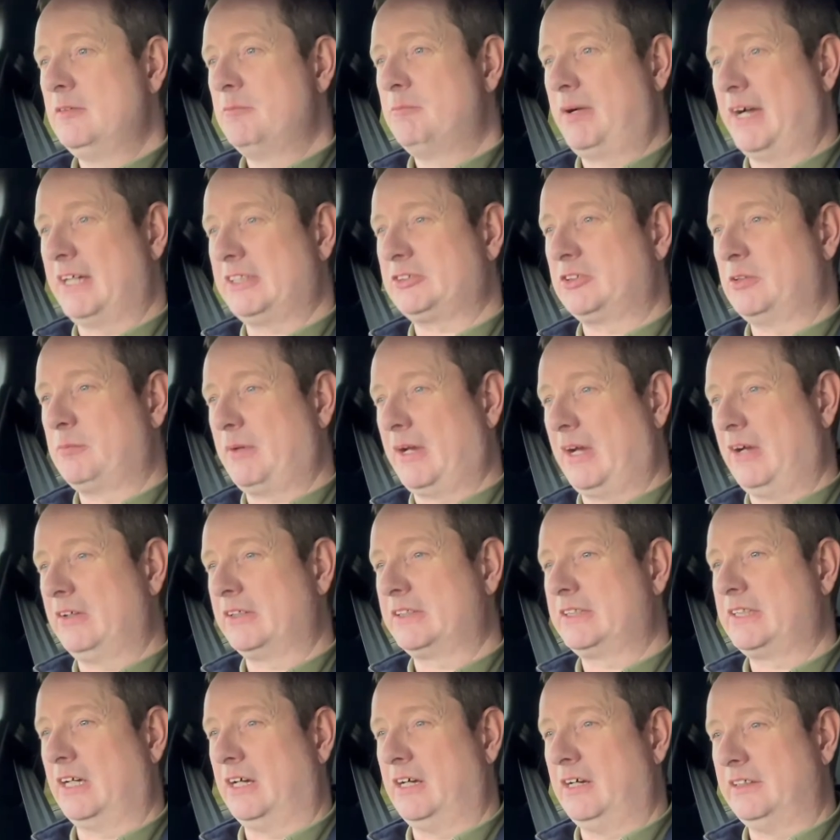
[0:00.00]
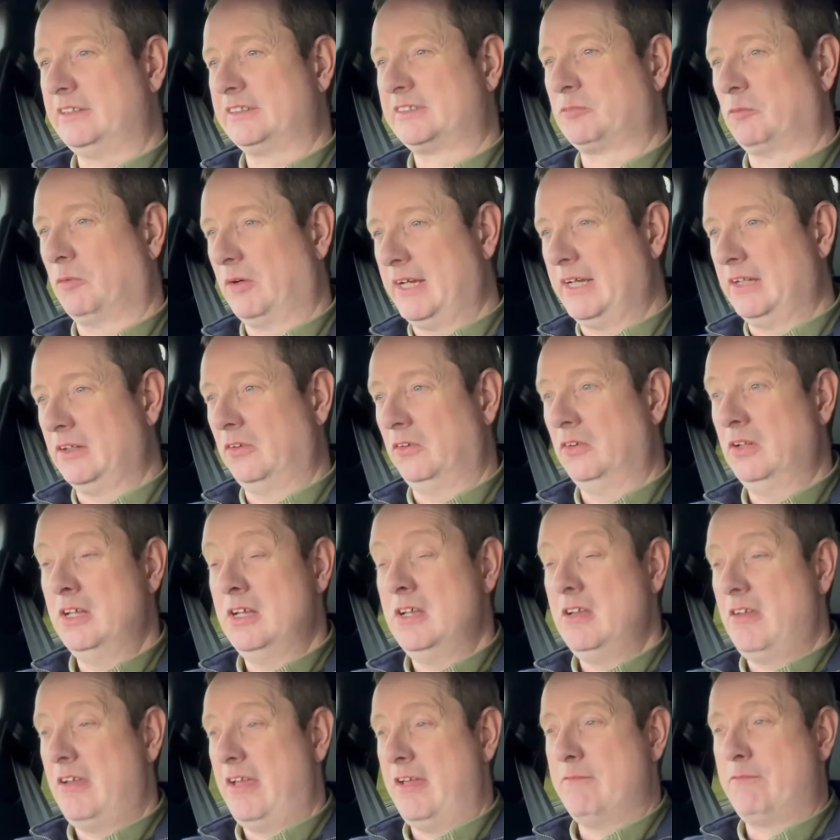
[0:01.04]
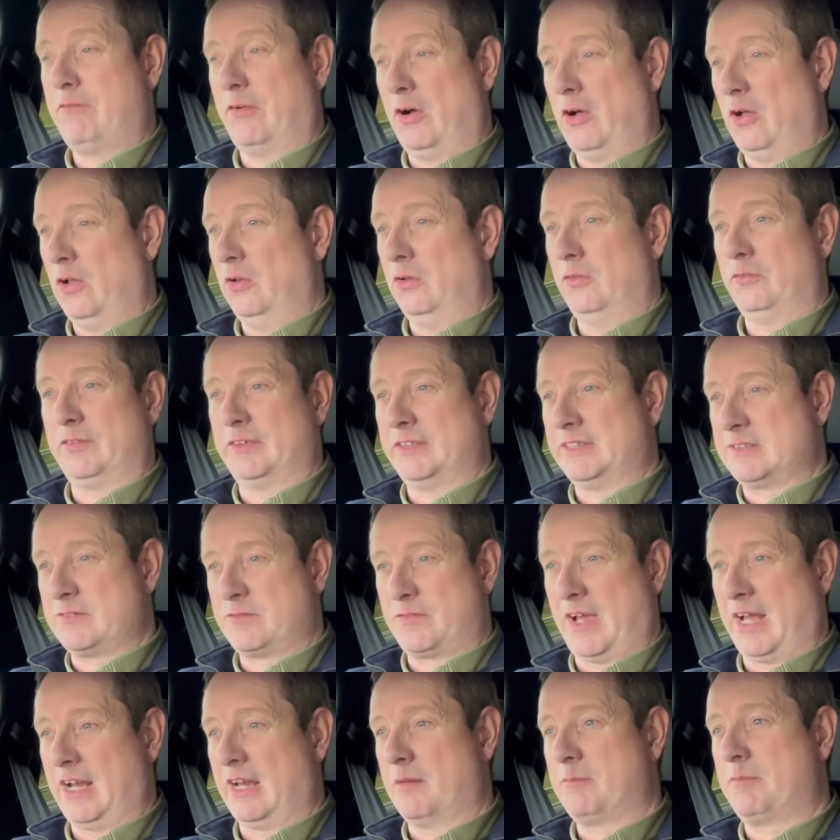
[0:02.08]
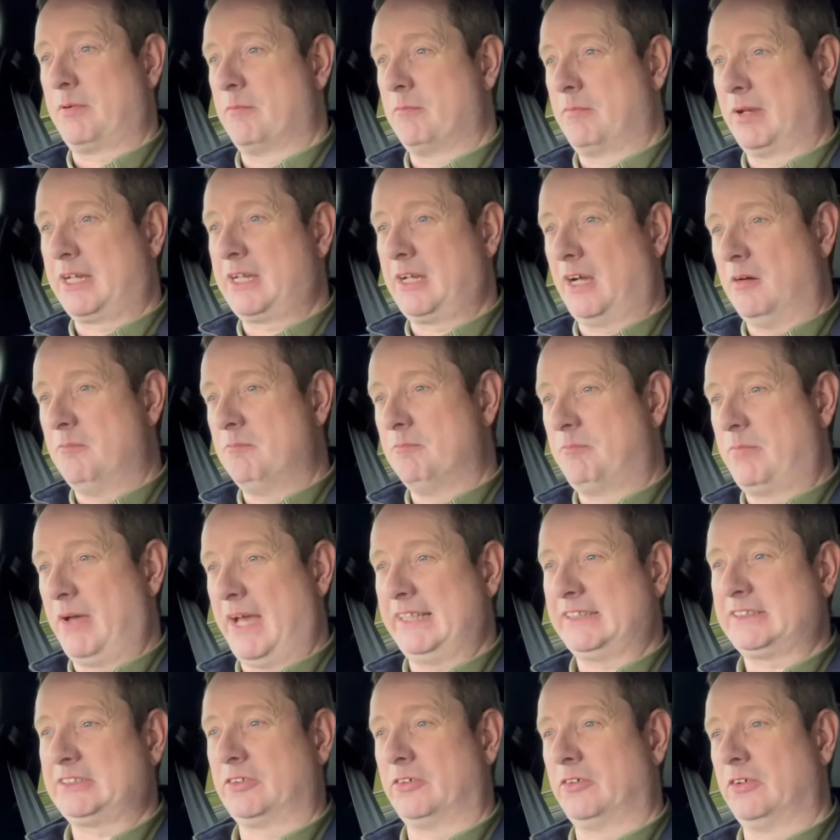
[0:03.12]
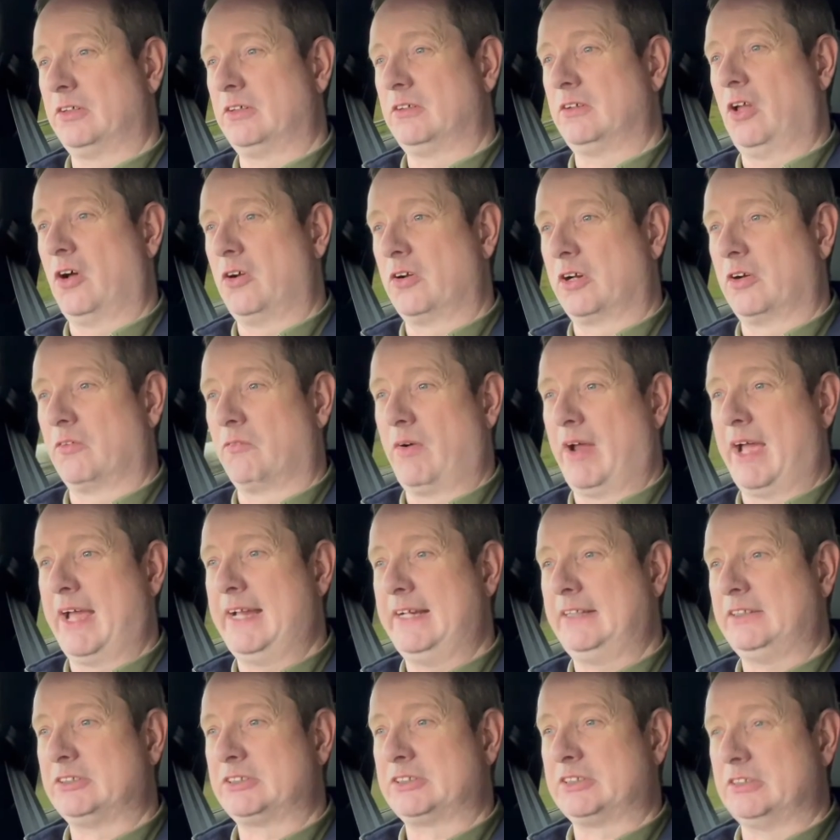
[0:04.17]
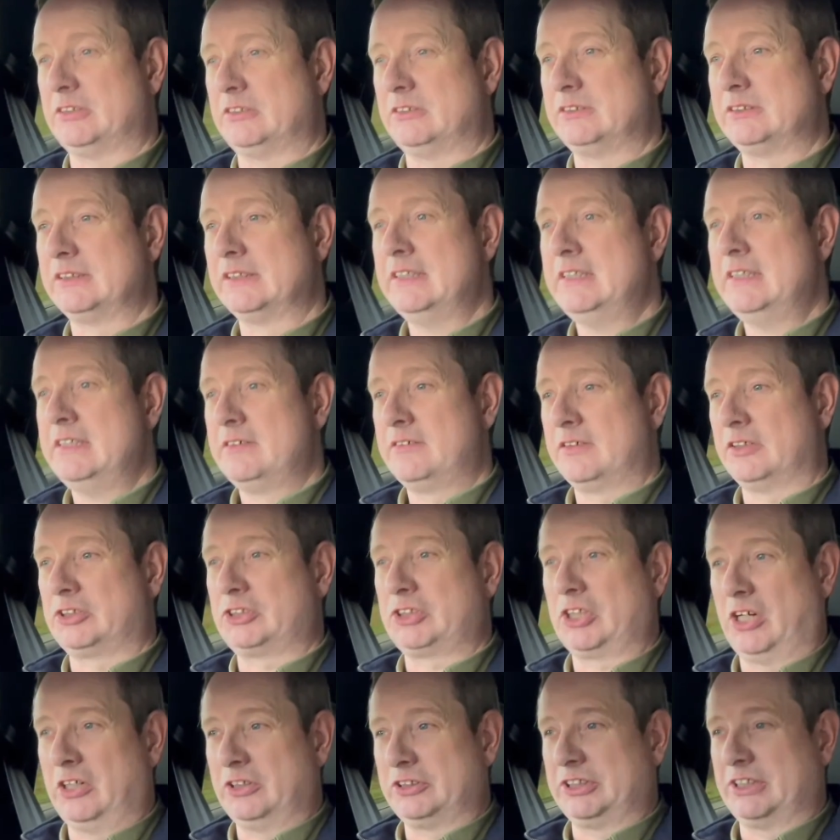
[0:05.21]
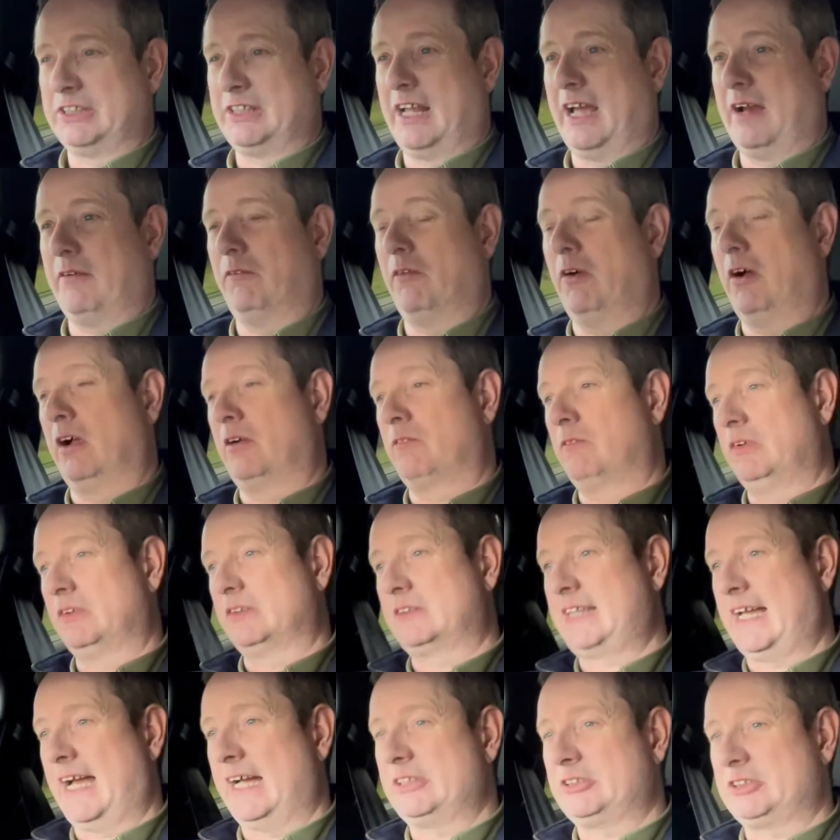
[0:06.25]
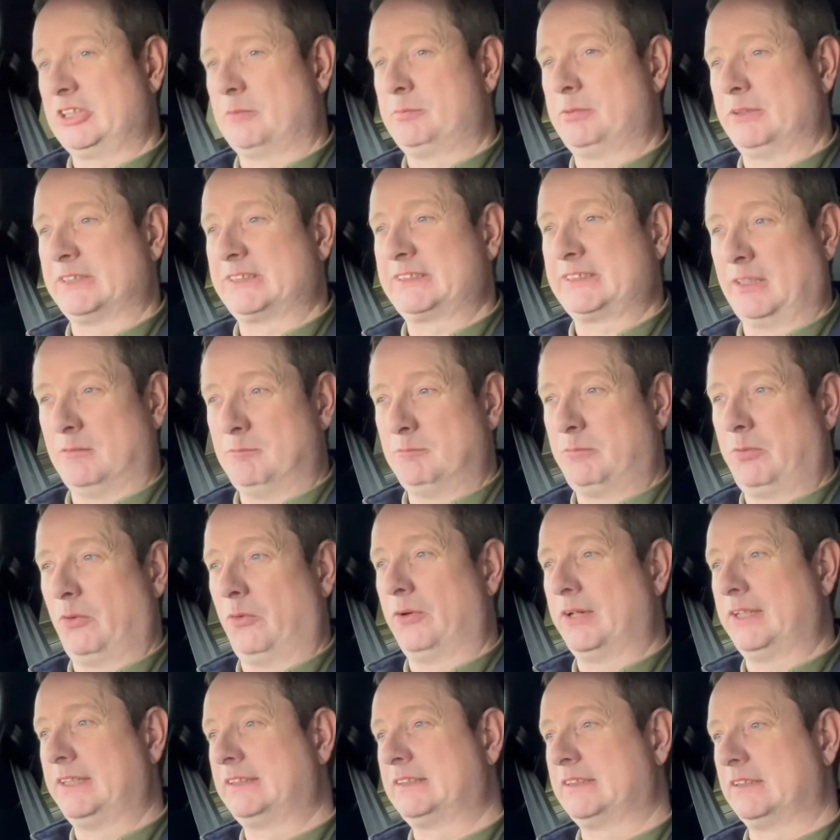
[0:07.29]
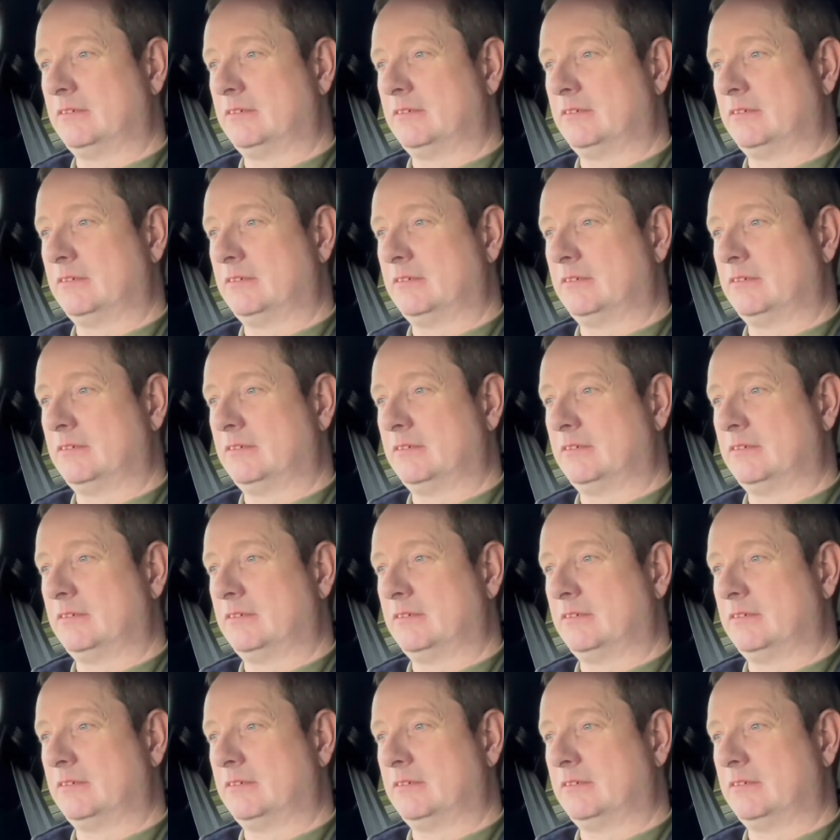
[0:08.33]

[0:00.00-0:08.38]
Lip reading: battery powered cars will evolve and develop and become better and longer ranged, and the charging network will catch up at some point